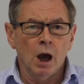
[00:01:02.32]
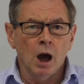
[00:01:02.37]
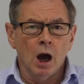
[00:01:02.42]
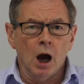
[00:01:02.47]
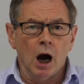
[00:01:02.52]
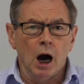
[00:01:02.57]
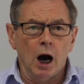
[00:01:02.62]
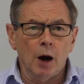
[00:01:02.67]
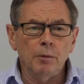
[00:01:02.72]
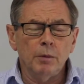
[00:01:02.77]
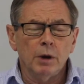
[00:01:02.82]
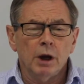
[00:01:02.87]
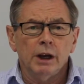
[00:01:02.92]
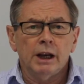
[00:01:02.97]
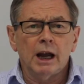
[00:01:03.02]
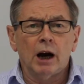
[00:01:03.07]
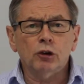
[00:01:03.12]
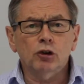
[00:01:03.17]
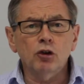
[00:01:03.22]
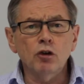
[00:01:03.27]

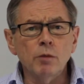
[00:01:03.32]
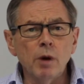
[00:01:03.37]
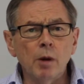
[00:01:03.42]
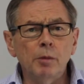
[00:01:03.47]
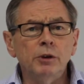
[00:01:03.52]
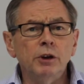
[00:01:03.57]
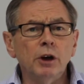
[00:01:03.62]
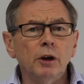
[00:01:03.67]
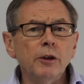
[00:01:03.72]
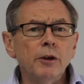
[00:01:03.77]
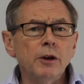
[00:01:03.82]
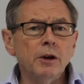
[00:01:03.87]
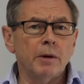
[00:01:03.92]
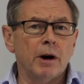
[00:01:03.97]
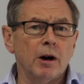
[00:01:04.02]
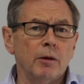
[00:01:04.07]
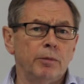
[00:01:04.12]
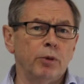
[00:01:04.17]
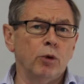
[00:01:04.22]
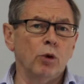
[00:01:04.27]
Now, do remember the other thing
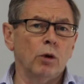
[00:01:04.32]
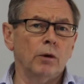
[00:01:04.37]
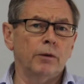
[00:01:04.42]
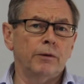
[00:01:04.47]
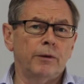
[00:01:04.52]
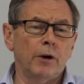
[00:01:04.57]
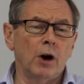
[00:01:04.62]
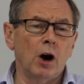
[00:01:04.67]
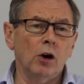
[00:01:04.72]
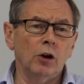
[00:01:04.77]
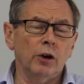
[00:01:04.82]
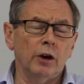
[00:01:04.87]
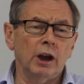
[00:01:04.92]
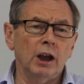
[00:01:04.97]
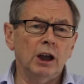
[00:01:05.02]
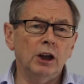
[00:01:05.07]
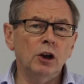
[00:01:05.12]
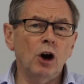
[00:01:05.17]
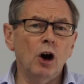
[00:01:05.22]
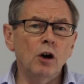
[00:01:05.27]
about portfolio,
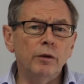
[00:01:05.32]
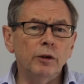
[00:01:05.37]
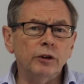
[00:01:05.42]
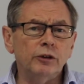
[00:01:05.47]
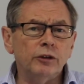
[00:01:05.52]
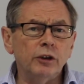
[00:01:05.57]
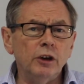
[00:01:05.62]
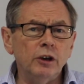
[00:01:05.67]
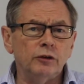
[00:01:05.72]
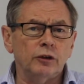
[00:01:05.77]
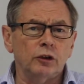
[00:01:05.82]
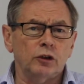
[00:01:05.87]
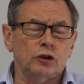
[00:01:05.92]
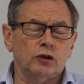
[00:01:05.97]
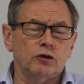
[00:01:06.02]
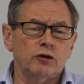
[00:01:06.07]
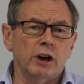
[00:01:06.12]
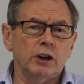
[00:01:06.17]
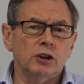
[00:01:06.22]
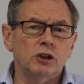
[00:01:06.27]
it oversees the
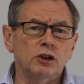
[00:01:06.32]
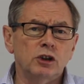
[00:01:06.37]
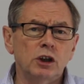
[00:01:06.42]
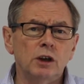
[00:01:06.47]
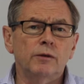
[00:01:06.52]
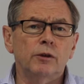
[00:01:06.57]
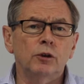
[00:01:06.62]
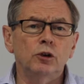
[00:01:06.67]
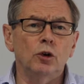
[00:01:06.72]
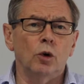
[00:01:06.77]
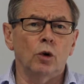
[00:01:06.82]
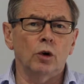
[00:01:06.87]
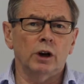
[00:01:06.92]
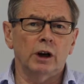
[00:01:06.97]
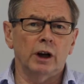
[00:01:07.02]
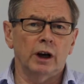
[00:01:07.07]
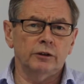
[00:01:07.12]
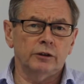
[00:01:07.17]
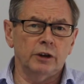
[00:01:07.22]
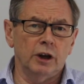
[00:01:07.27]
strategy for the
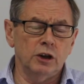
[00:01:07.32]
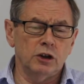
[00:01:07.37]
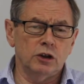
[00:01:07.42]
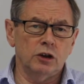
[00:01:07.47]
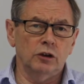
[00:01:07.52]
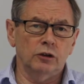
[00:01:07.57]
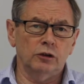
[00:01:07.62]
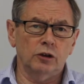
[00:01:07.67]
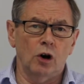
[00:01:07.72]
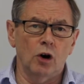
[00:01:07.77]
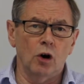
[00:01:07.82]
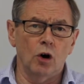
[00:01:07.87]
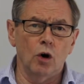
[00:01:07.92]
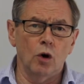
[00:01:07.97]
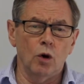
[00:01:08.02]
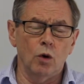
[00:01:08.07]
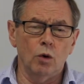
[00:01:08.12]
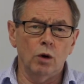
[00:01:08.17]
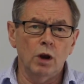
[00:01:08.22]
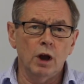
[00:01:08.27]
organization as a
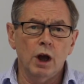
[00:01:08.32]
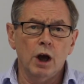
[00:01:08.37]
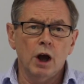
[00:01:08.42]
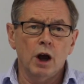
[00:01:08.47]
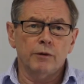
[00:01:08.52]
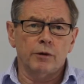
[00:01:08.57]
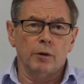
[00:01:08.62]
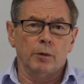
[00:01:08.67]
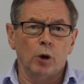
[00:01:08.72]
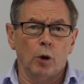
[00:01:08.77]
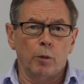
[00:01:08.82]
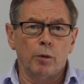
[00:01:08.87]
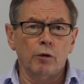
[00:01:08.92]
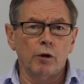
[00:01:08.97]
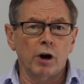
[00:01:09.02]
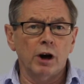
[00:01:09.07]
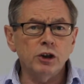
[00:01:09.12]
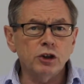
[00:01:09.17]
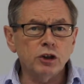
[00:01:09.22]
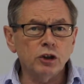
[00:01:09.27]
whole from an
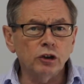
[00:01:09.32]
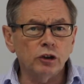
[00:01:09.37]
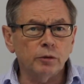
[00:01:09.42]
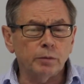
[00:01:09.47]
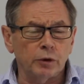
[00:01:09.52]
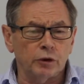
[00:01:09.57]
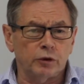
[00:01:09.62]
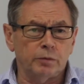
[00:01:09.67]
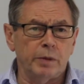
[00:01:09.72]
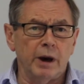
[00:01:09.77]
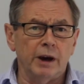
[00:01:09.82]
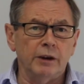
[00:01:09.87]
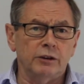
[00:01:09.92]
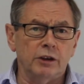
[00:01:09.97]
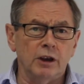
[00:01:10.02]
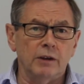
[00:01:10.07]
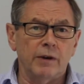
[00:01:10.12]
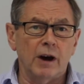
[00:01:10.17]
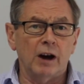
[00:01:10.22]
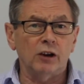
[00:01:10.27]
operations
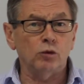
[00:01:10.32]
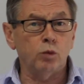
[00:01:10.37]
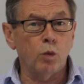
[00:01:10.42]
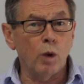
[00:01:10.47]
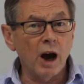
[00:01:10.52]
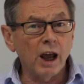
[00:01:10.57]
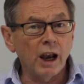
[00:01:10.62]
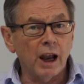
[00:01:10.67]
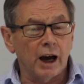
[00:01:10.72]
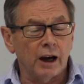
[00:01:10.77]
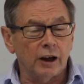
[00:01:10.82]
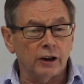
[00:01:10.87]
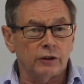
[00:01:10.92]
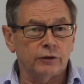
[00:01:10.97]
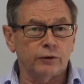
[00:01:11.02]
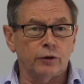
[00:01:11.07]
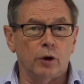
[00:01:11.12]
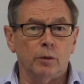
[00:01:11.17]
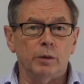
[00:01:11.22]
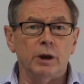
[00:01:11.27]
perspective, as well as
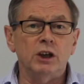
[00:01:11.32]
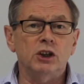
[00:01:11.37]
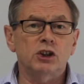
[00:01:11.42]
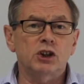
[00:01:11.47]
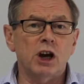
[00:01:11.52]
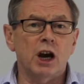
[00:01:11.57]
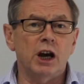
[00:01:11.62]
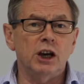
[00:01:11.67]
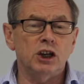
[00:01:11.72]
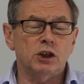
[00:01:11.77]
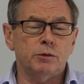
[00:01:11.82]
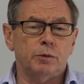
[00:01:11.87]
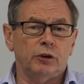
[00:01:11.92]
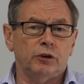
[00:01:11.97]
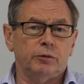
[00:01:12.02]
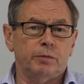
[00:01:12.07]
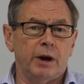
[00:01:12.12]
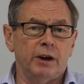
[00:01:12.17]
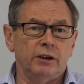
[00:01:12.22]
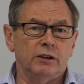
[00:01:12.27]
from a change
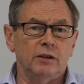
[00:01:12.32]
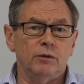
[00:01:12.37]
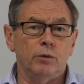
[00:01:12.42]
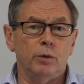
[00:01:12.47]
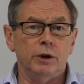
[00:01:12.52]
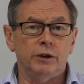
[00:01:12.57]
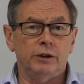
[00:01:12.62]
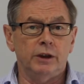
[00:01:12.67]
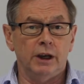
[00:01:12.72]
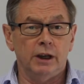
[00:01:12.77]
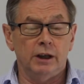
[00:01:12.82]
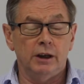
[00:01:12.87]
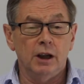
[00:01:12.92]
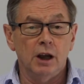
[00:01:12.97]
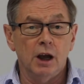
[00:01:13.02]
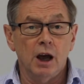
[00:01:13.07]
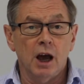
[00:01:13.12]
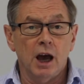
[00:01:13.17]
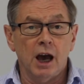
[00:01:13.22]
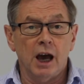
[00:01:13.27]
perspective within
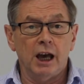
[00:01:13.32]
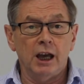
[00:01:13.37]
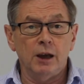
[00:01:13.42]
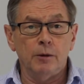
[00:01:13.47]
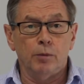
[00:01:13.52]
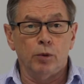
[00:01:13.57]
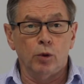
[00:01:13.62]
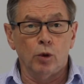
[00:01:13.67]
a